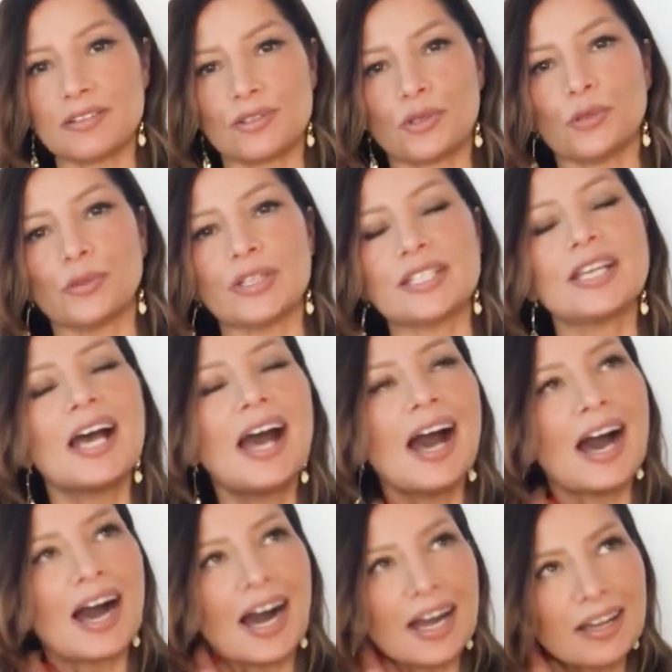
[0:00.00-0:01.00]
Stories.
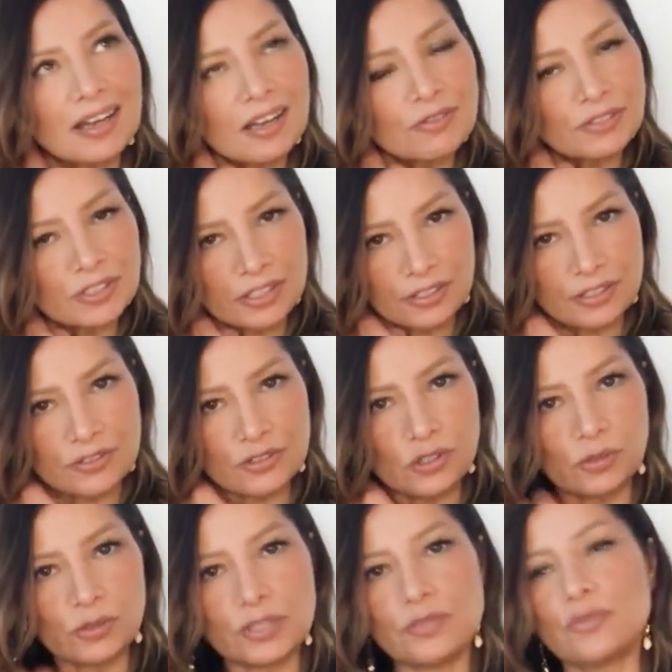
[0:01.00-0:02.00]
I love & Other
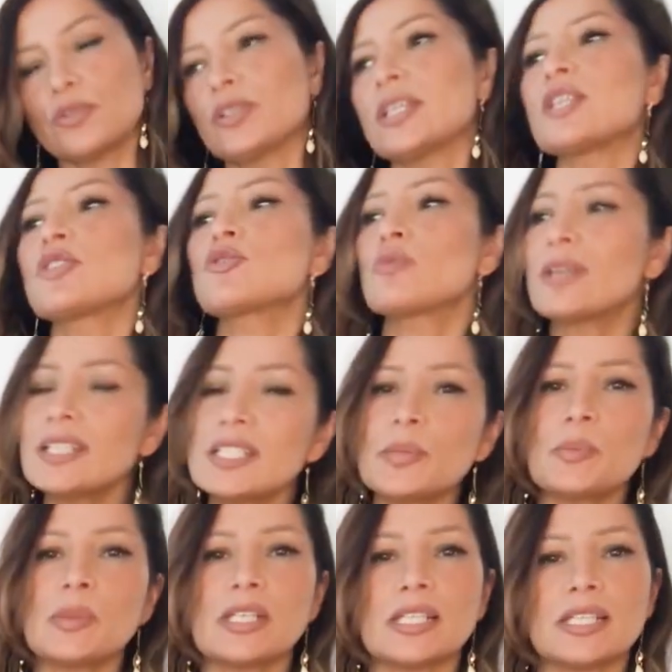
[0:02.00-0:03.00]
Stories for their
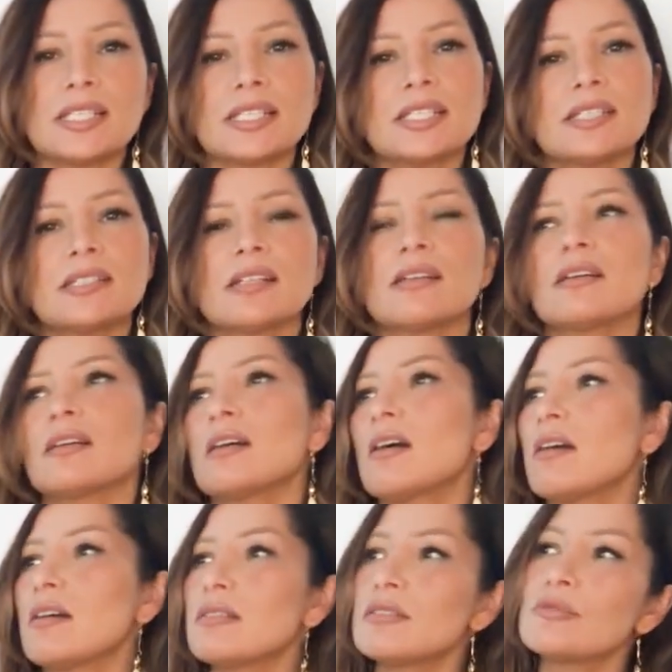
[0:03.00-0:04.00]
trendy pieces that are
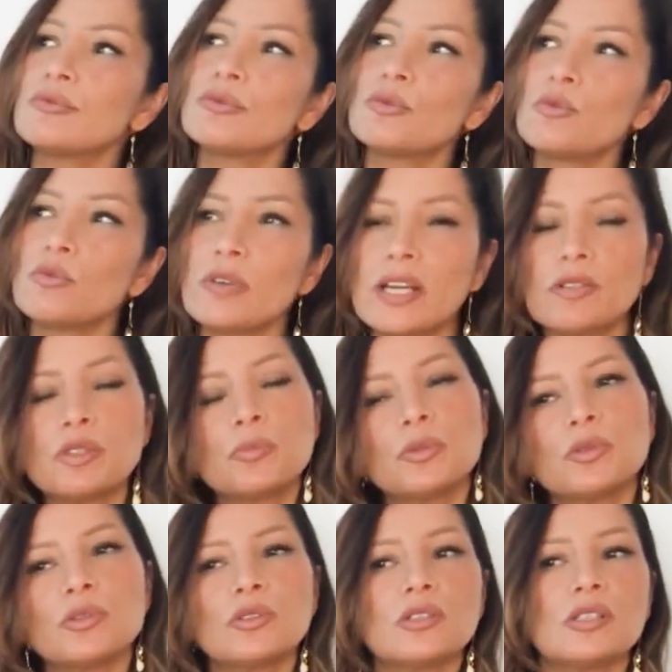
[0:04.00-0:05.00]
kind of
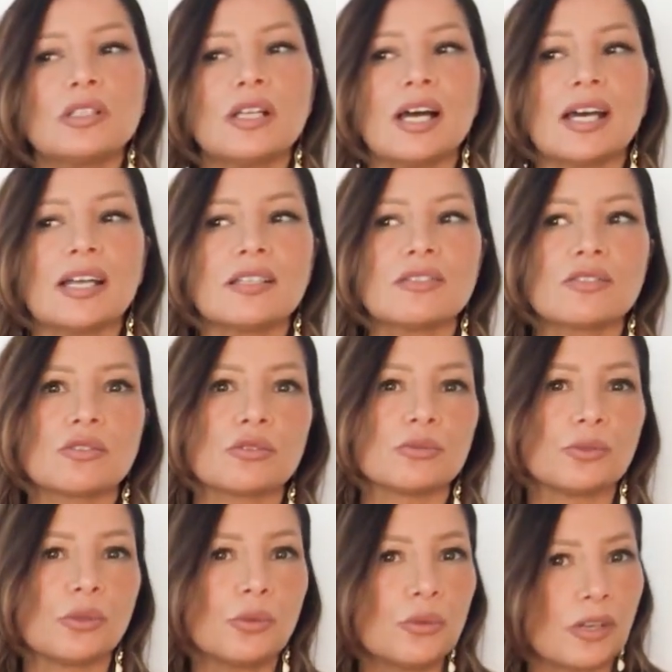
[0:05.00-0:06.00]
wearable and
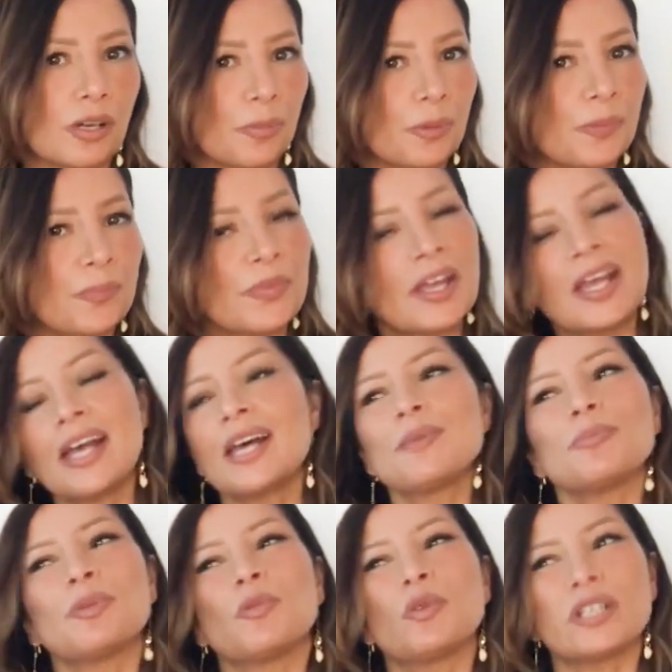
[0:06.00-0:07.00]
grown up.
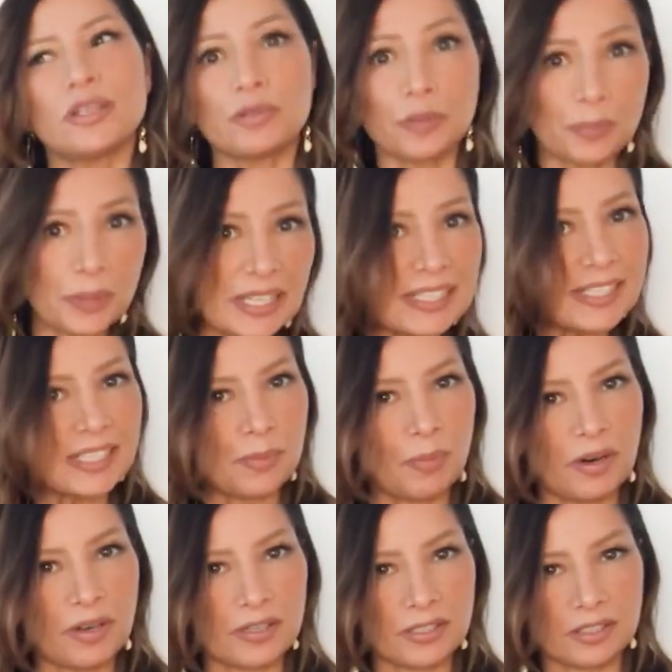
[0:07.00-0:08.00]
But what I repeatedly
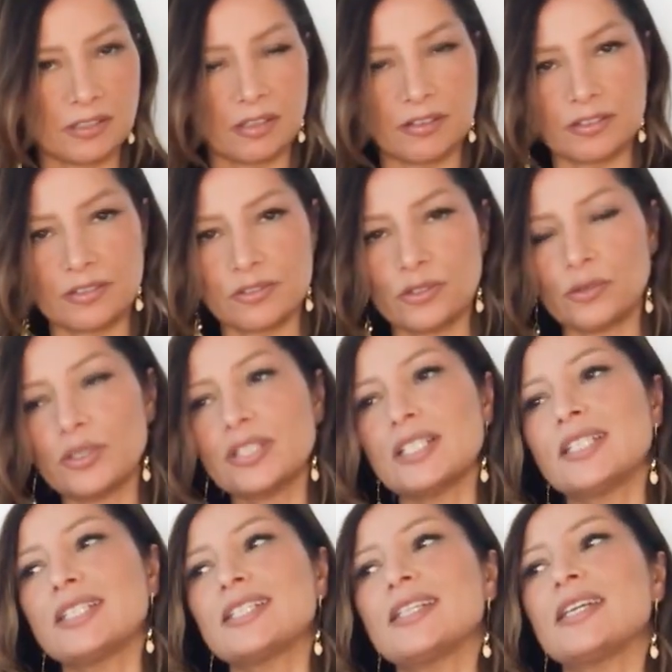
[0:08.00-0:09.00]
buy at & Other
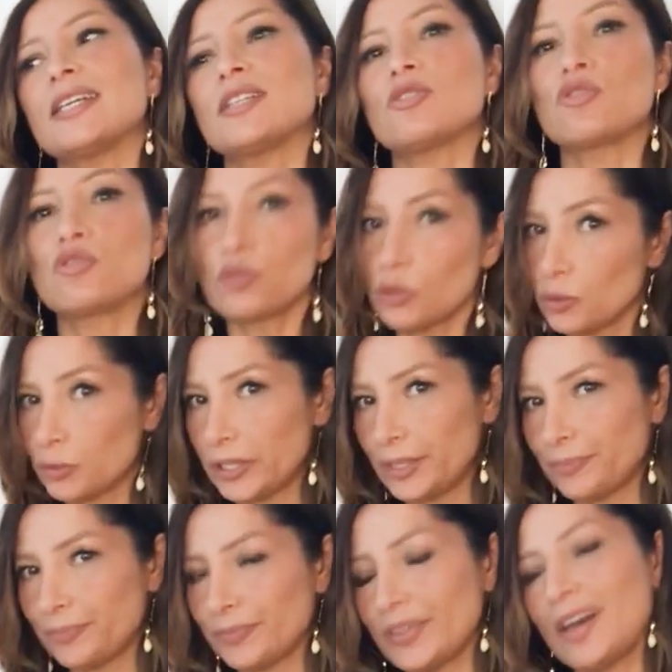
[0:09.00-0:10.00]
Stories is their
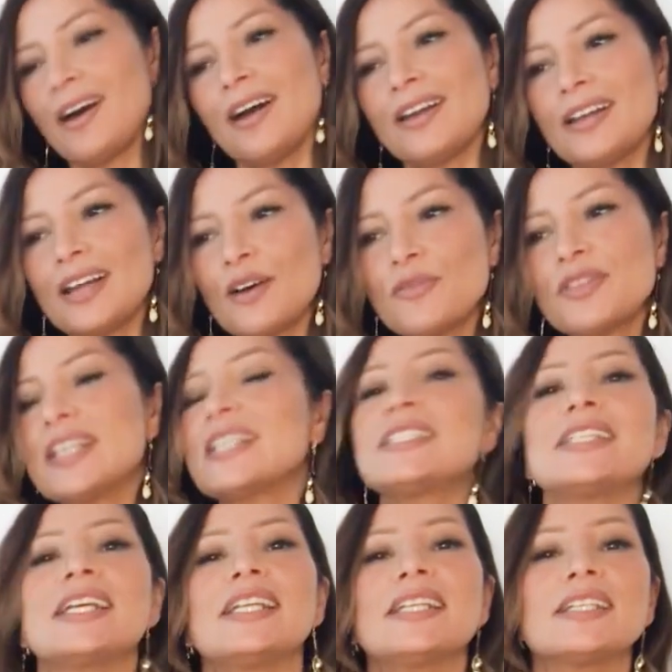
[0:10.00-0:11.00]
jewelry. I love
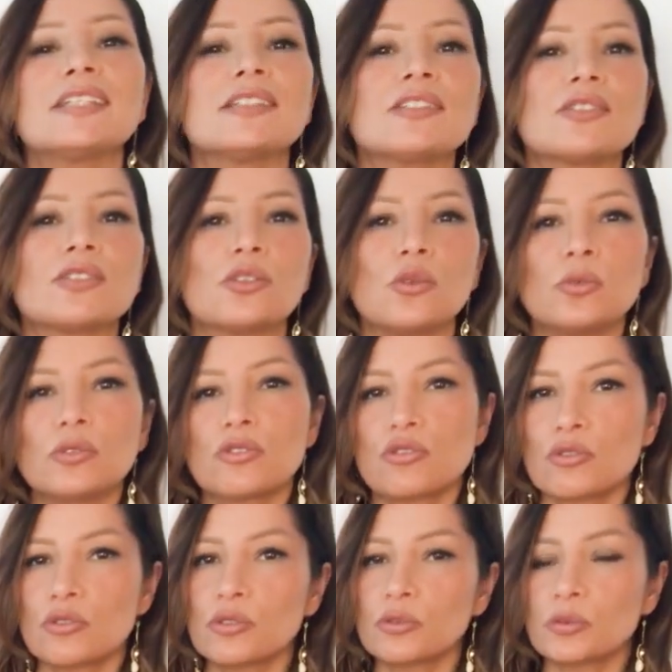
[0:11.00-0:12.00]
their delicate gold
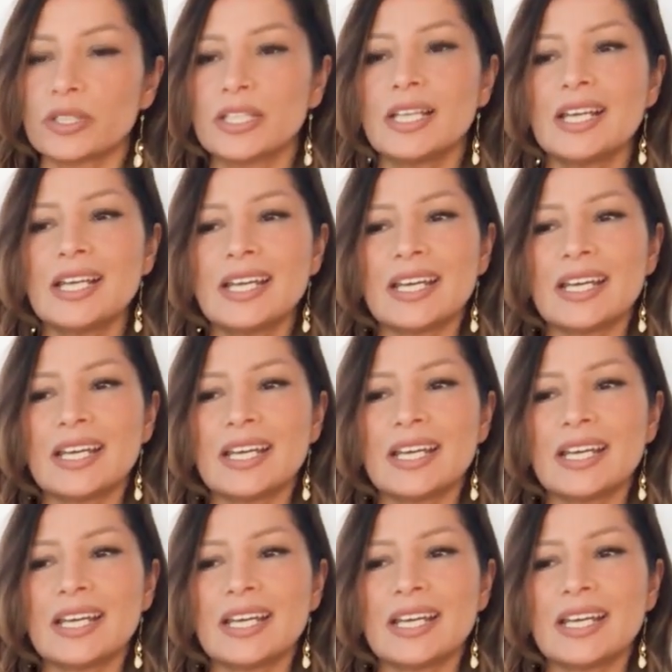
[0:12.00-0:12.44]
jewelry.